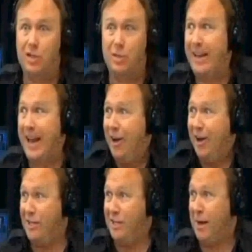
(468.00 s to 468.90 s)
Because, I mean,
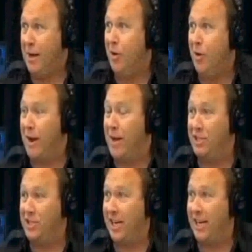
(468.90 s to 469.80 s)
how could somebody go
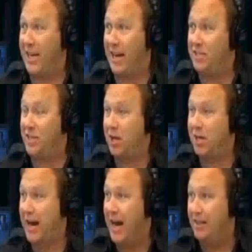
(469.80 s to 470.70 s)
around stealing kids
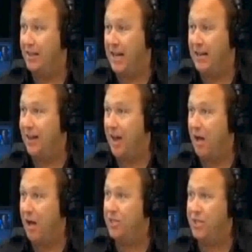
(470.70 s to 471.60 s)
all day outside the
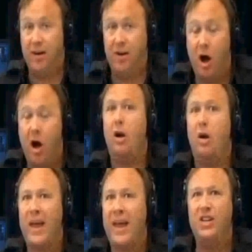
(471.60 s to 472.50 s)
law and seeing
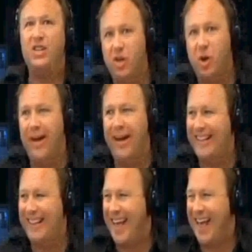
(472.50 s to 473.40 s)
horror? They
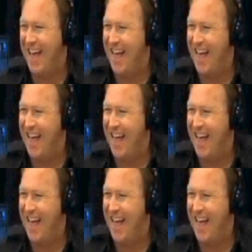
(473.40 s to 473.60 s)
enjoy it.